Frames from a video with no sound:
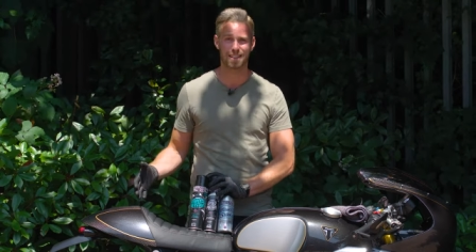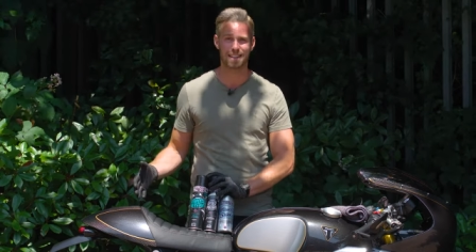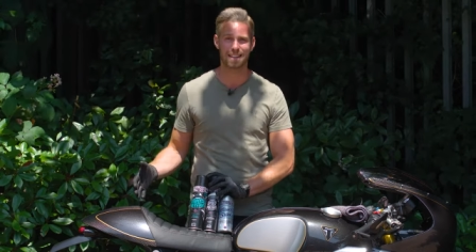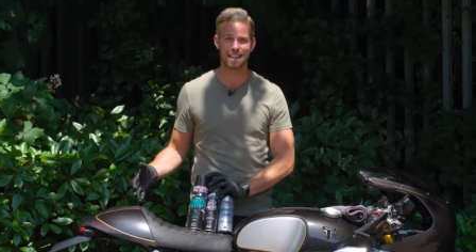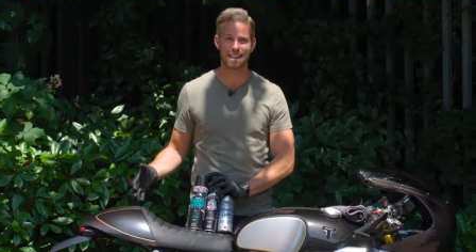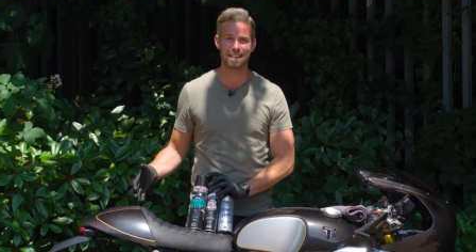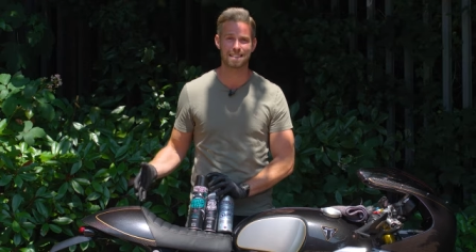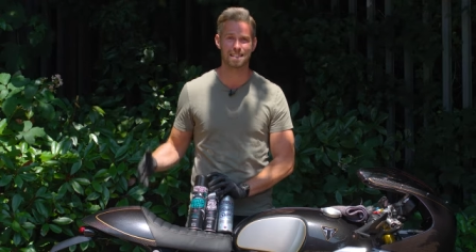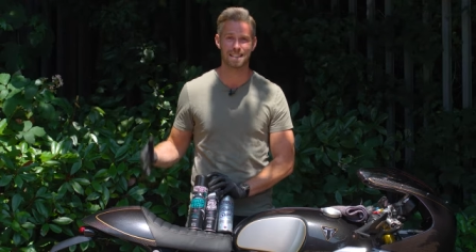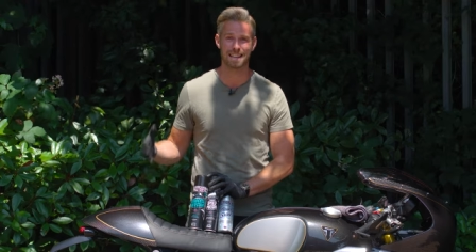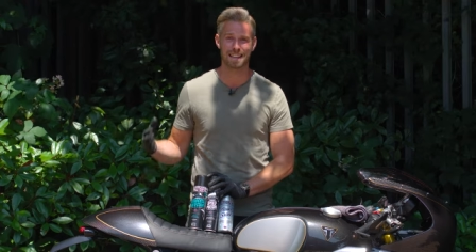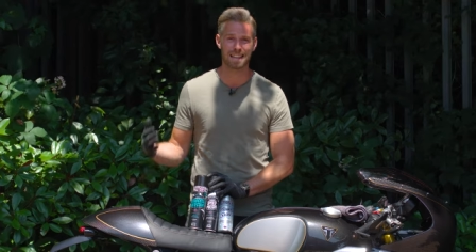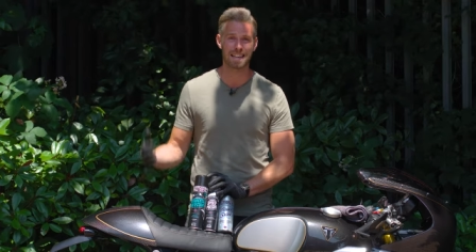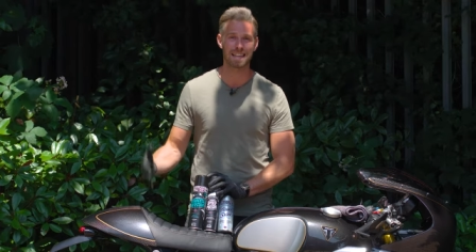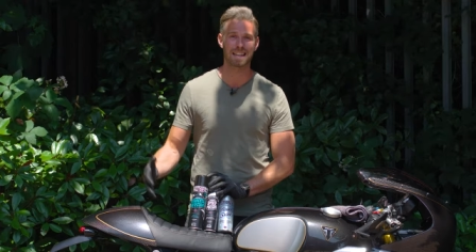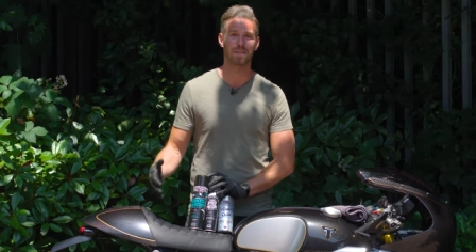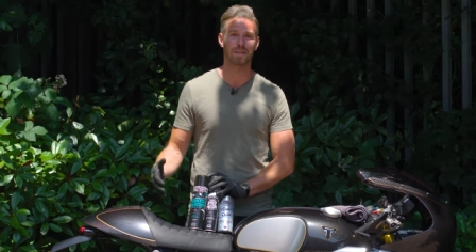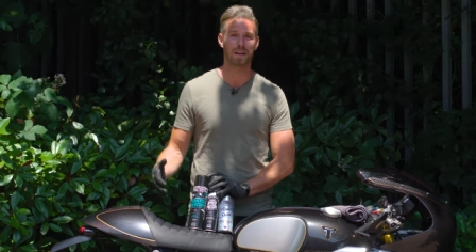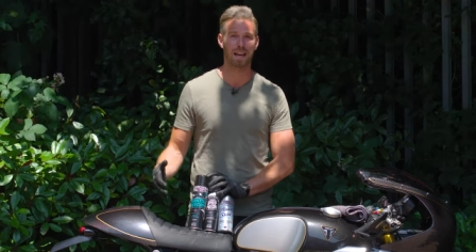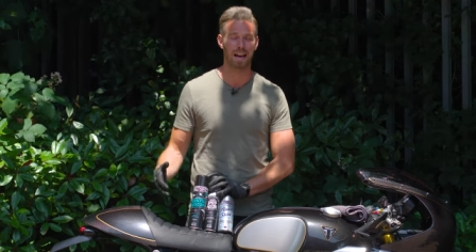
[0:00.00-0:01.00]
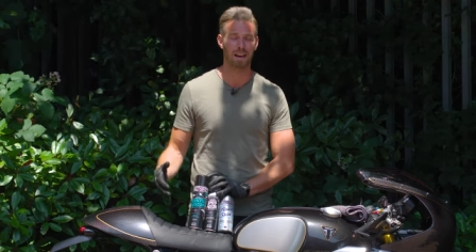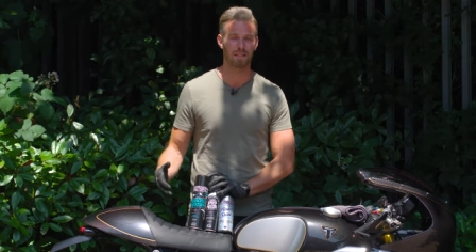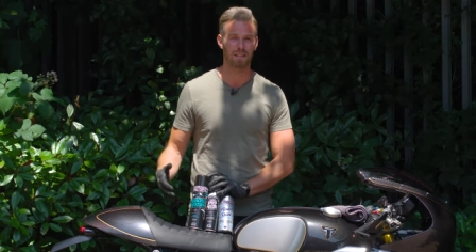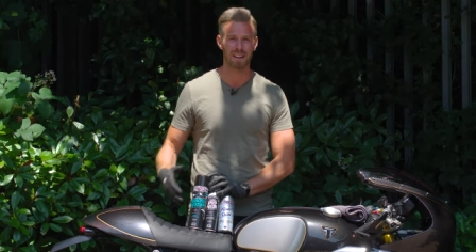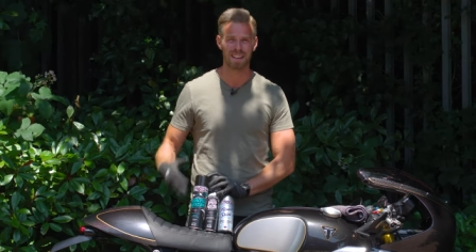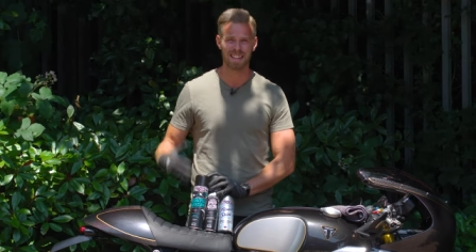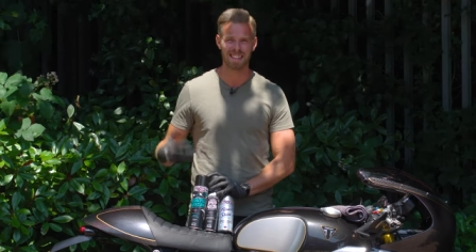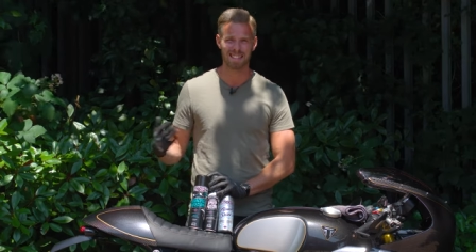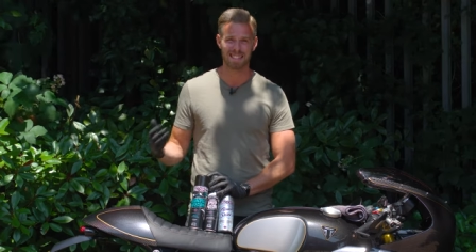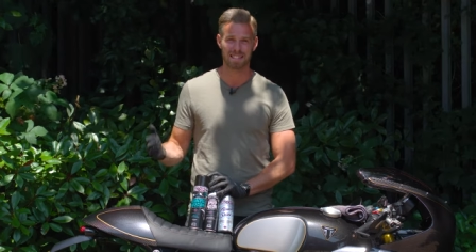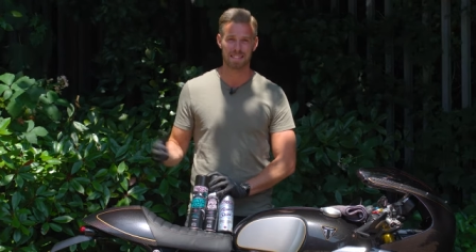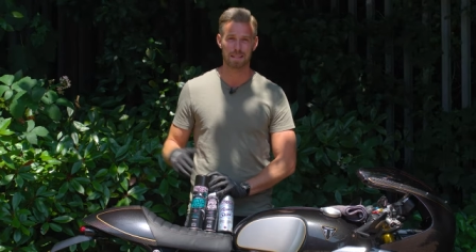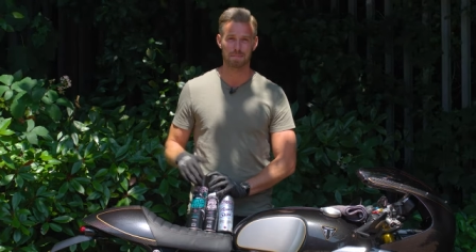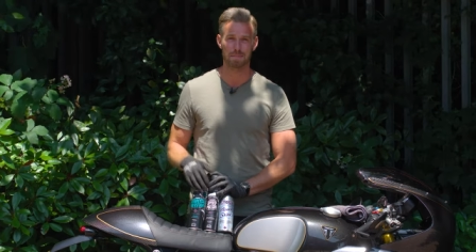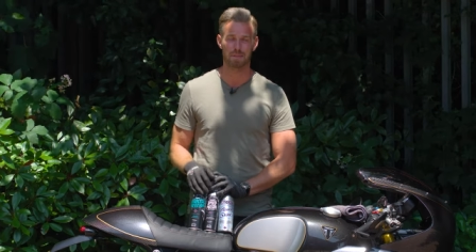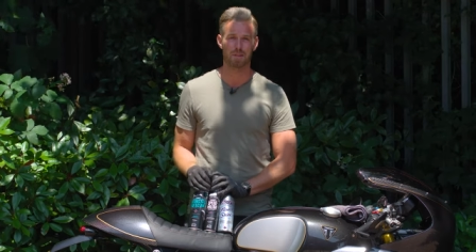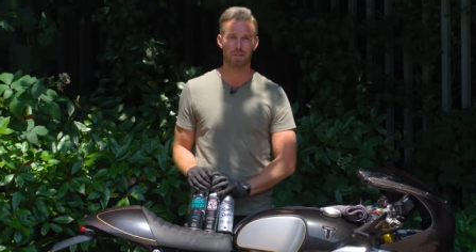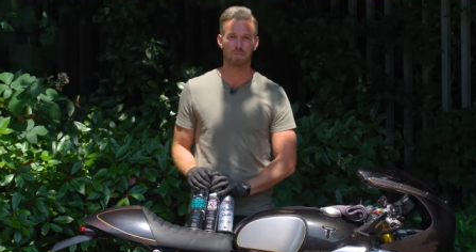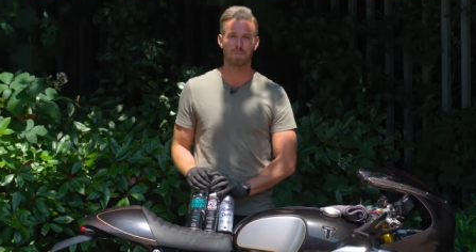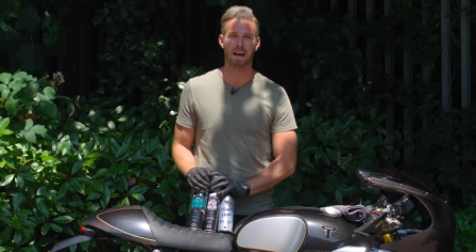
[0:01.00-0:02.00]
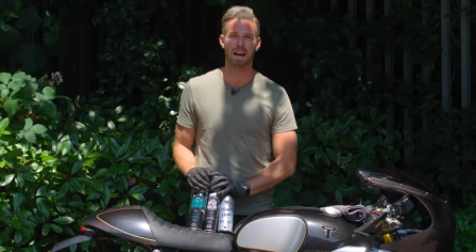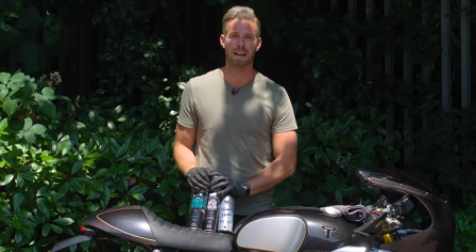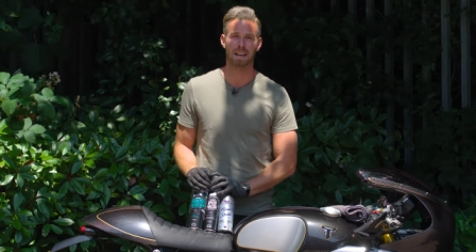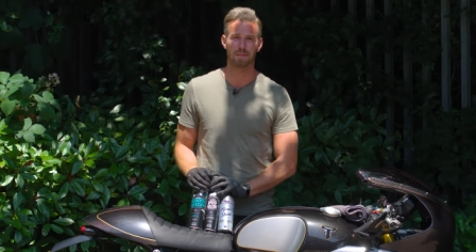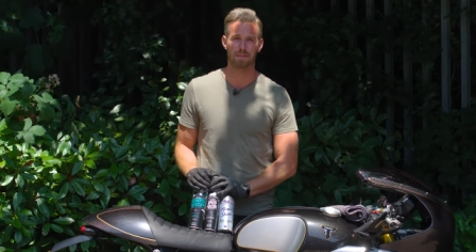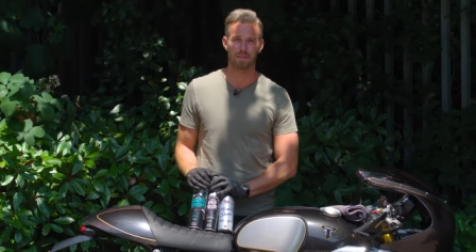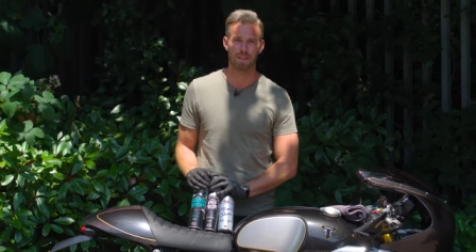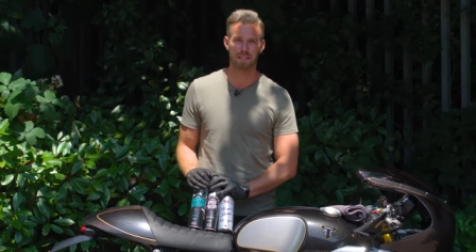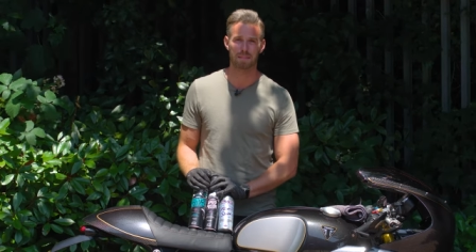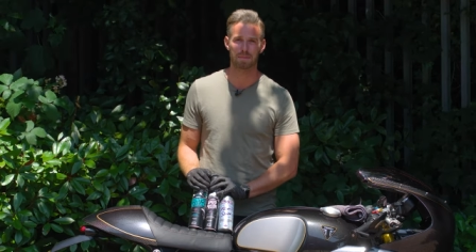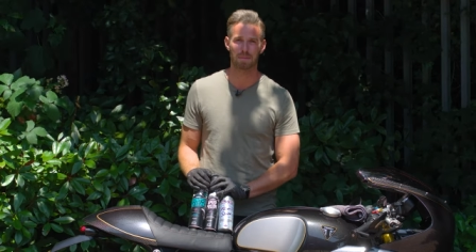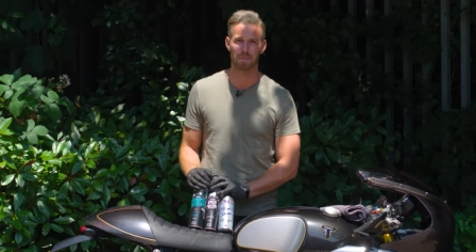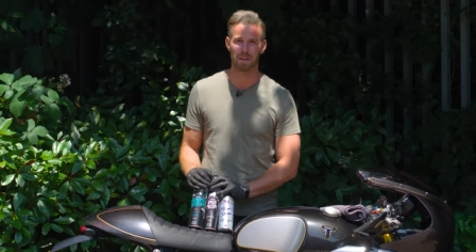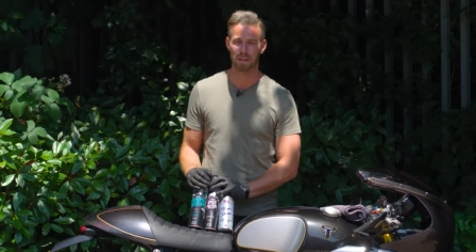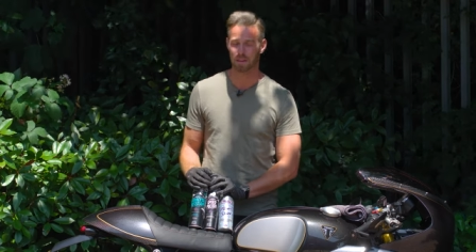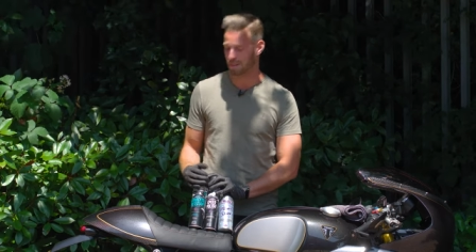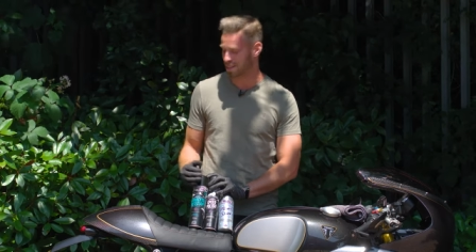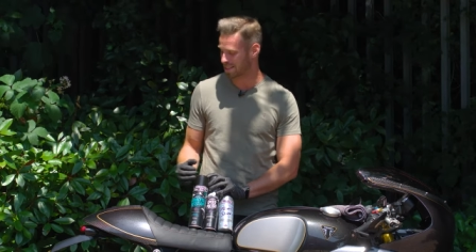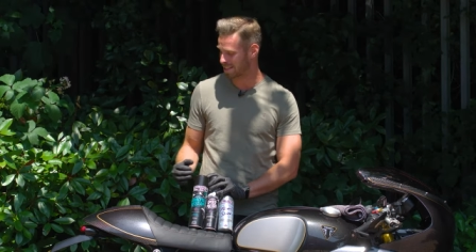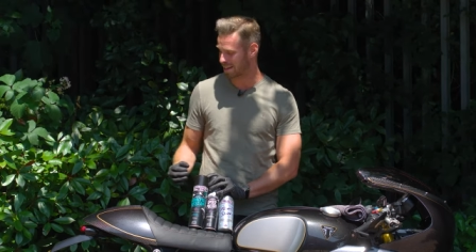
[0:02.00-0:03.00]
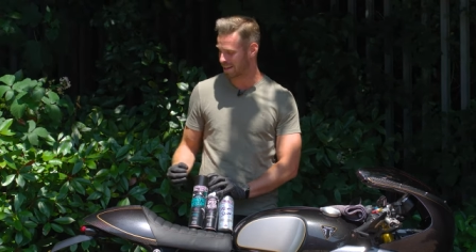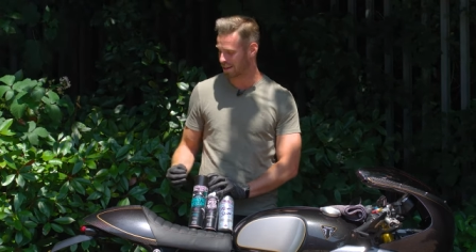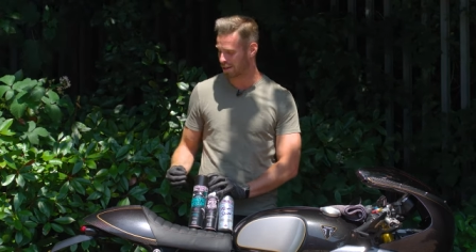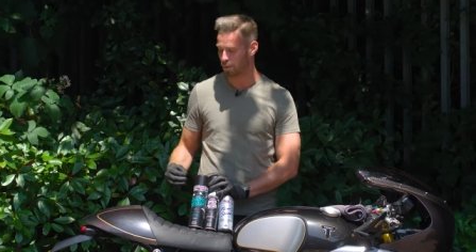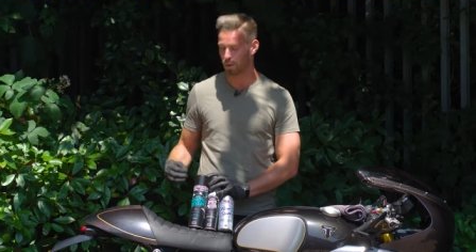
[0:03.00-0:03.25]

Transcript: like these and the gear that we have, doesn't seem too bad an investment when you consider